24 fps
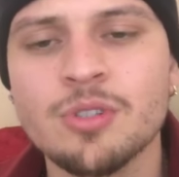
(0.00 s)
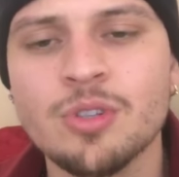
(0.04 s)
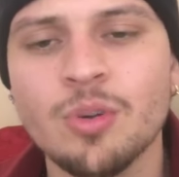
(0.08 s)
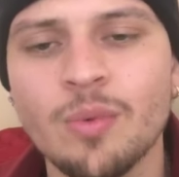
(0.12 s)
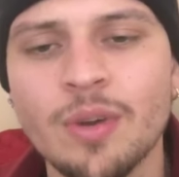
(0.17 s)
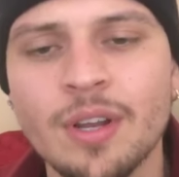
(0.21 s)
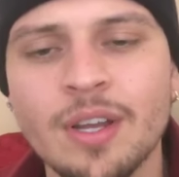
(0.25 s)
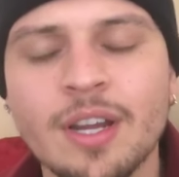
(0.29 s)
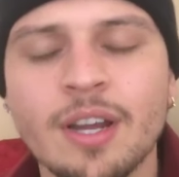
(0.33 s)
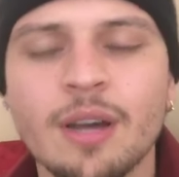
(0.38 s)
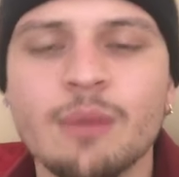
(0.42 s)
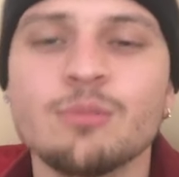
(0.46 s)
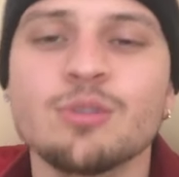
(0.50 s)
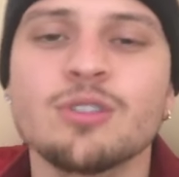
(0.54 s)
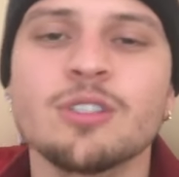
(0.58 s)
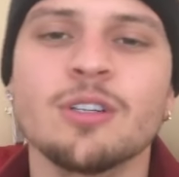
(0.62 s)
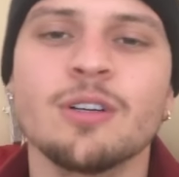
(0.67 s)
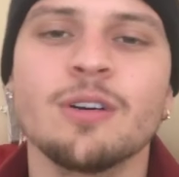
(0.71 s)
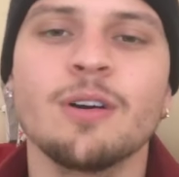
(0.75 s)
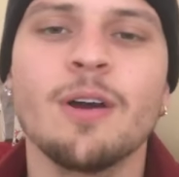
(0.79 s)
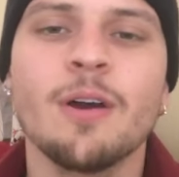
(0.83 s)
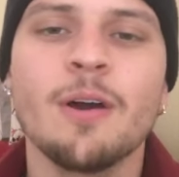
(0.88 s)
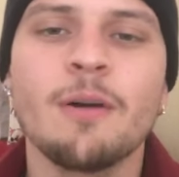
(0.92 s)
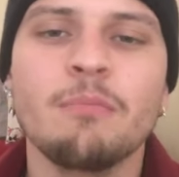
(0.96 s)
So when it comes
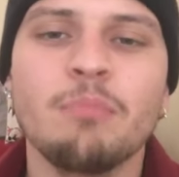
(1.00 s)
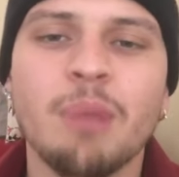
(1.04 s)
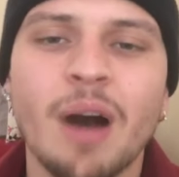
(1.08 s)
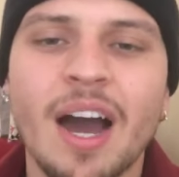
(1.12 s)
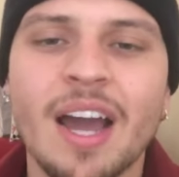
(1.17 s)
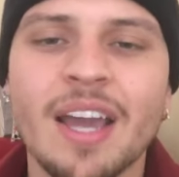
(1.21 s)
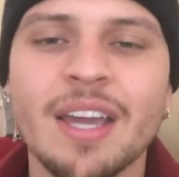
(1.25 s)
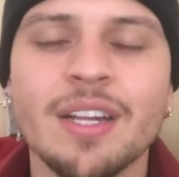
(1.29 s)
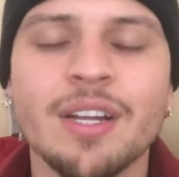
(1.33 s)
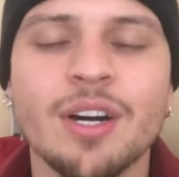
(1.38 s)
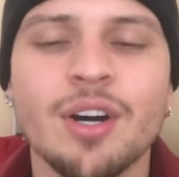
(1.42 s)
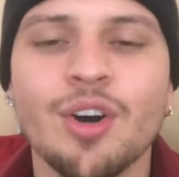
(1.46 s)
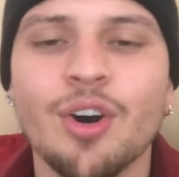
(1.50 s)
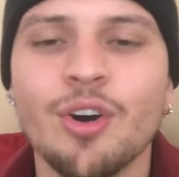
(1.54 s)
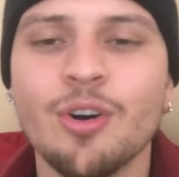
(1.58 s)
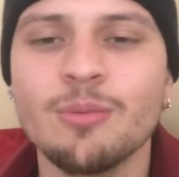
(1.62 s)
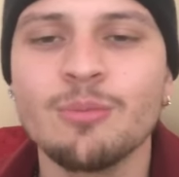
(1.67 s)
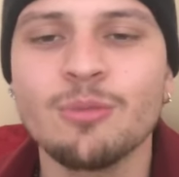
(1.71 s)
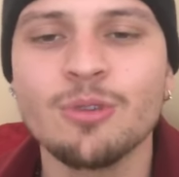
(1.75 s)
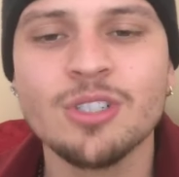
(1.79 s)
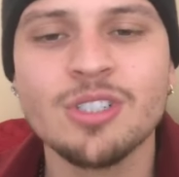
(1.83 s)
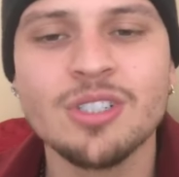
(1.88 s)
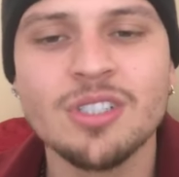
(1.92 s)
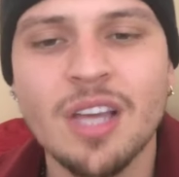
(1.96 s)
to buying a
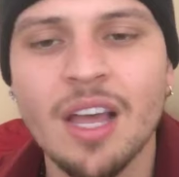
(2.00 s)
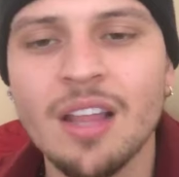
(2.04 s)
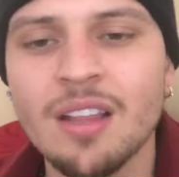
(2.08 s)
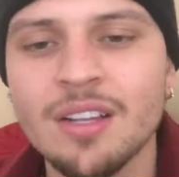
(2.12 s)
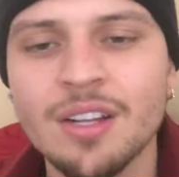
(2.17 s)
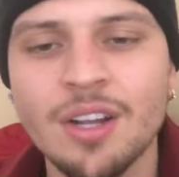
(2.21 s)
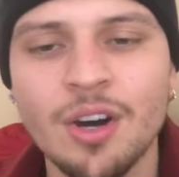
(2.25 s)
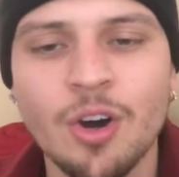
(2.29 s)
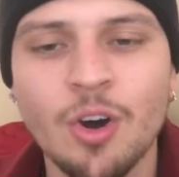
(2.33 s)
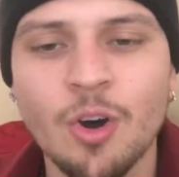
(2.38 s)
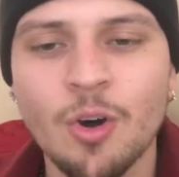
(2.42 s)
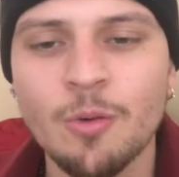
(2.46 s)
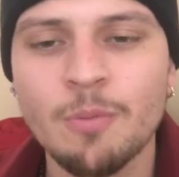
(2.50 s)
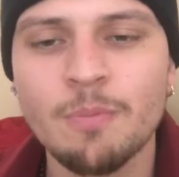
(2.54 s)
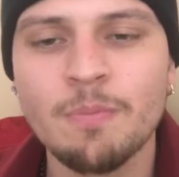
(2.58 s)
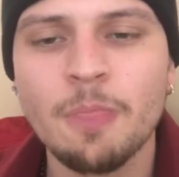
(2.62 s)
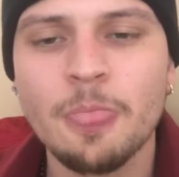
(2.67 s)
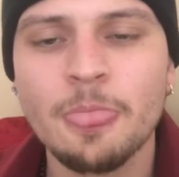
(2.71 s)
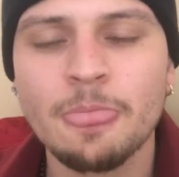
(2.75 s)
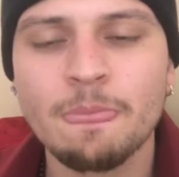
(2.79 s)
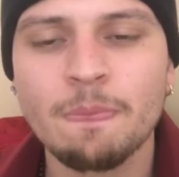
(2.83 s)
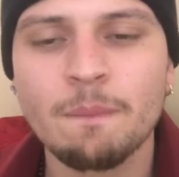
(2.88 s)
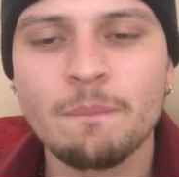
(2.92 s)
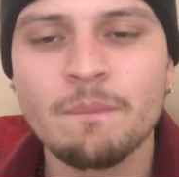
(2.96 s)
home or selling a
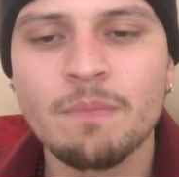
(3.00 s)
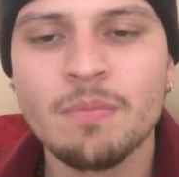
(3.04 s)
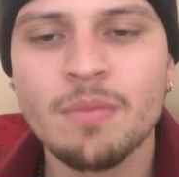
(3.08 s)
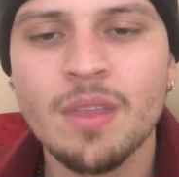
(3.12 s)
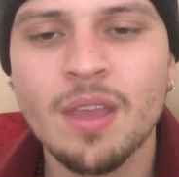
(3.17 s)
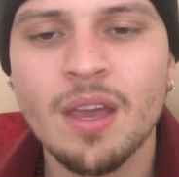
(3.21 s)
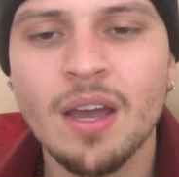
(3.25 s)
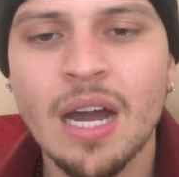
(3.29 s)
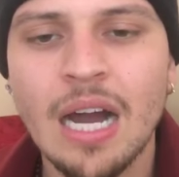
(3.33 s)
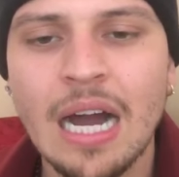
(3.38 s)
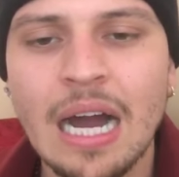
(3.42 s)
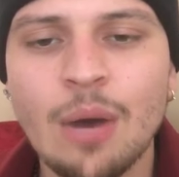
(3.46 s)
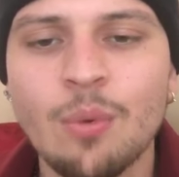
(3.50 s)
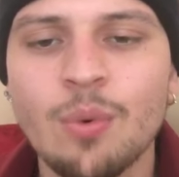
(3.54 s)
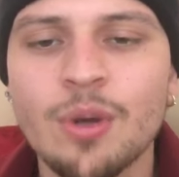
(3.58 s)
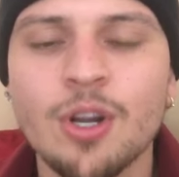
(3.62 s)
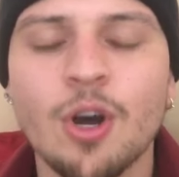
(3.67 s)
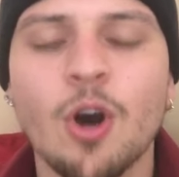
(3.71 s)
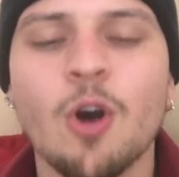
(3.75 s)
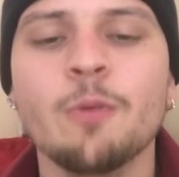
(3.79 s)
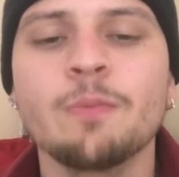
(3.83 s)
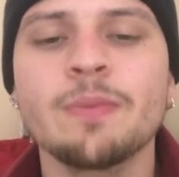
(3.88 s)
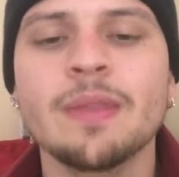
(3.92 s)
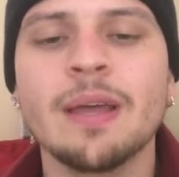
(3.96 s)
home, I would
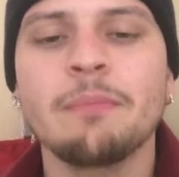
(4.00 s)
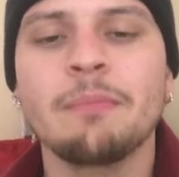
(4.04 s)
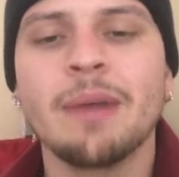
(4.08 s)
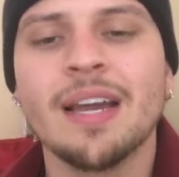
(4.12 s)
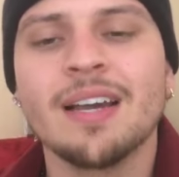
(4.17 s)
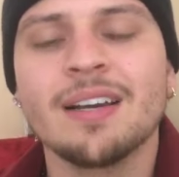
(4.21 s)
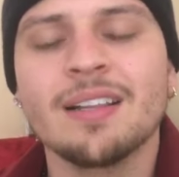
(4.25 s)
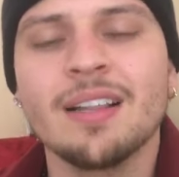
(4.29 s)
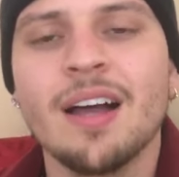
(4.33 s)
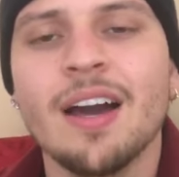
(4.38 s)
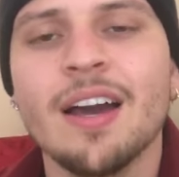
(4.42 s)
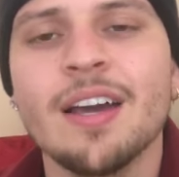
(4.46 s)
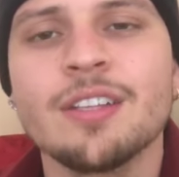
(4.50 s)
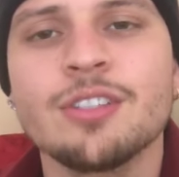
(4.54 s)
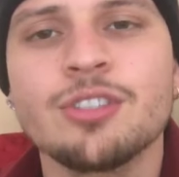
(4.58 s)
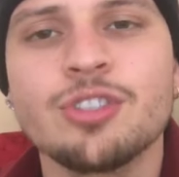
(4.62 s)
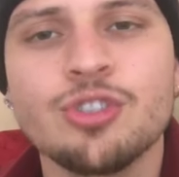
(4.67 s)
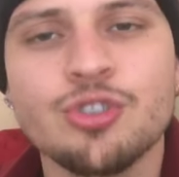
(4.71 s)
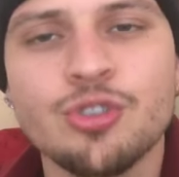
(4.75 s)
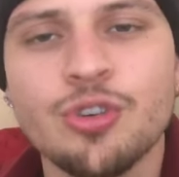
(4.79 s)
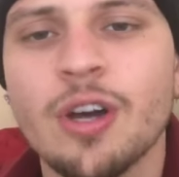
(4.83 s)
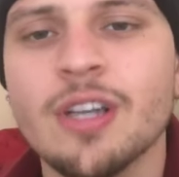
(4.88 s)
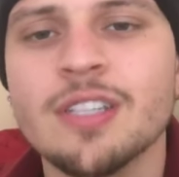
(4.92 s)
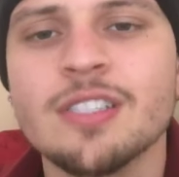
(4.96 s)
hope that my clients
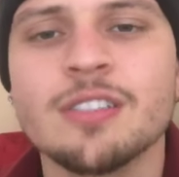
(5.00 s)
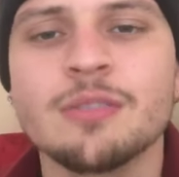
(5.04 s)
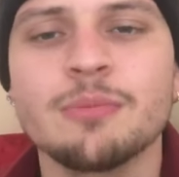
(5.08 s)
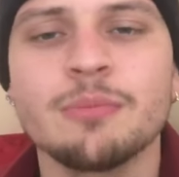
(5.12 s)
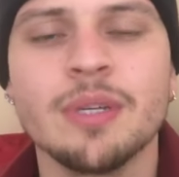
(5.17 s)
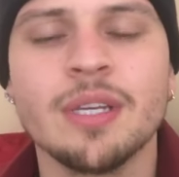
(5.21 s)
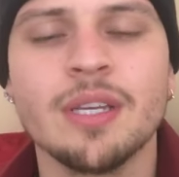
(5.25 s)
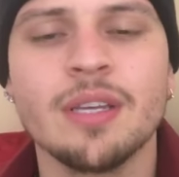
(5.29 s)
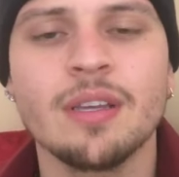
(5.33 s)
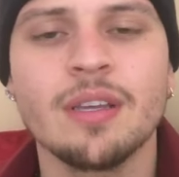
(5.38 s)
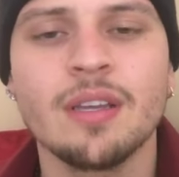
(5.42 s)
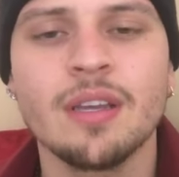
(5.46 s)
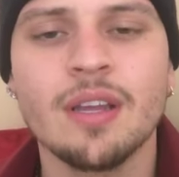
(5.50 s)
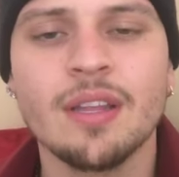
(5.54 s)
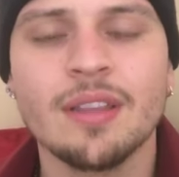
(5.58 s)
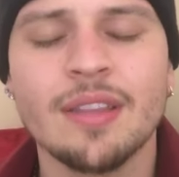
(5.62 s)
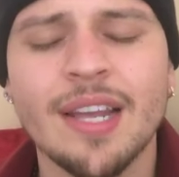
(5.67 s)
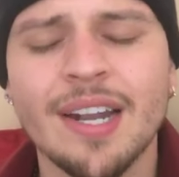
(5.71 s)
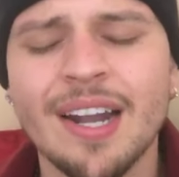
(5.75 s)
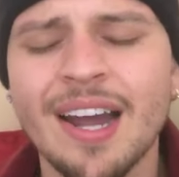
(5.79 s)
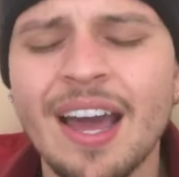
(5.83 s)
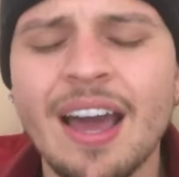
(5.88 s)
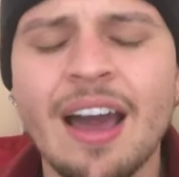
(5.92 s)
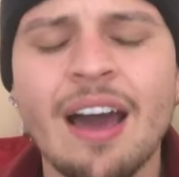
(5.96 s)
trust me,
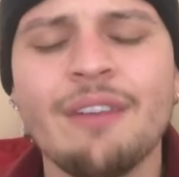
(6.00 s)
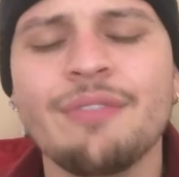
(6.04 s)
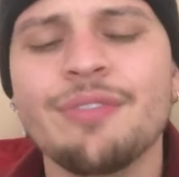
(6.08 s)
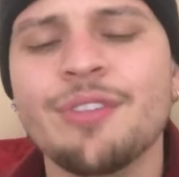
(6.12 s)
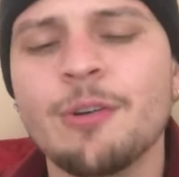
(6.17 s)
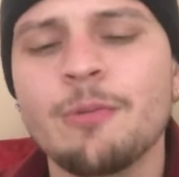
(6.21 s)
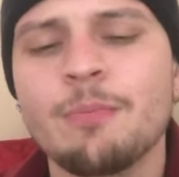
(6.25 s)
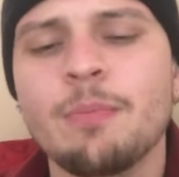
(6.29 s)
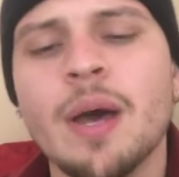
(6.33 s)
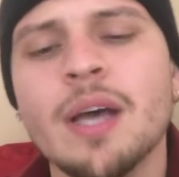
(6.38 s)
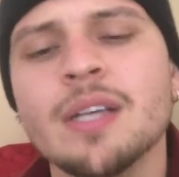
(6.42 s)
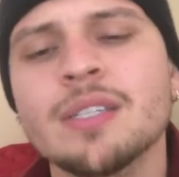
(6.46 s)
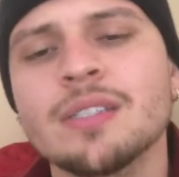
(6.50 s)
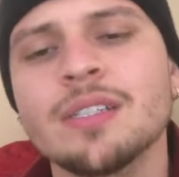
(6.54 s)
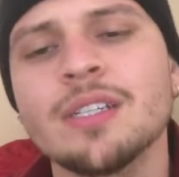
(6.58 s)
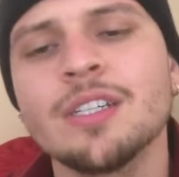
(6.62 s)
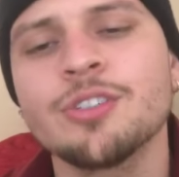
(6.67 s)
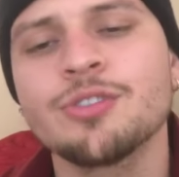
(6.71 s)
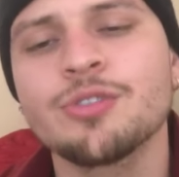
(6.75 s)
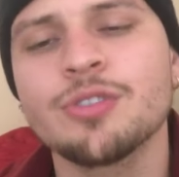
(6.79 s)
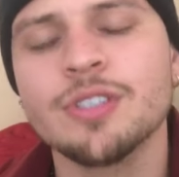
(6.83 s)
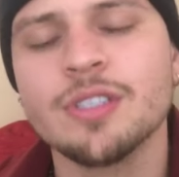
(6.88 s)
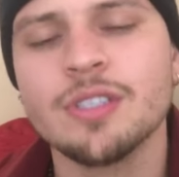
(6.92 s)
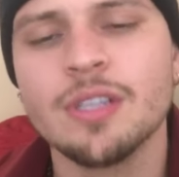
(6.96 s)
that I have their best
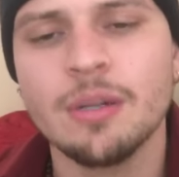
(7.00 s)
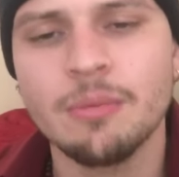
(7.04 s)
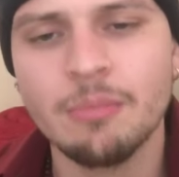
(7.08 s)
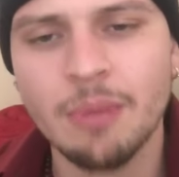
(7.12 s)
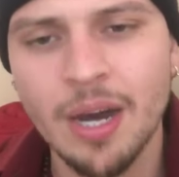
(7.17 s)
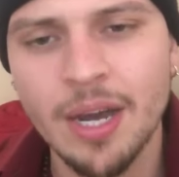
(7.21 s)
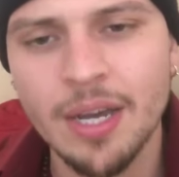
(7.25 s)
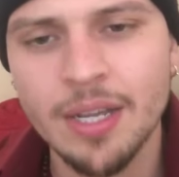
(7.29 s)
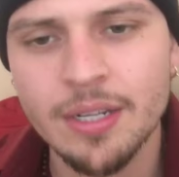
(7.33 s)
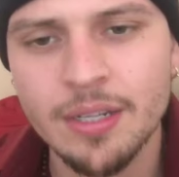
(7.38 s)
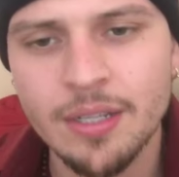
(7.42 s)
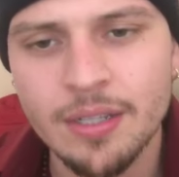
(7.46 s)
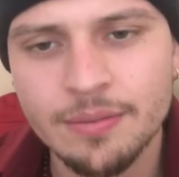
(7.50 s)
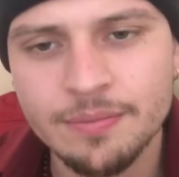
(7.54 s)
interest in mind.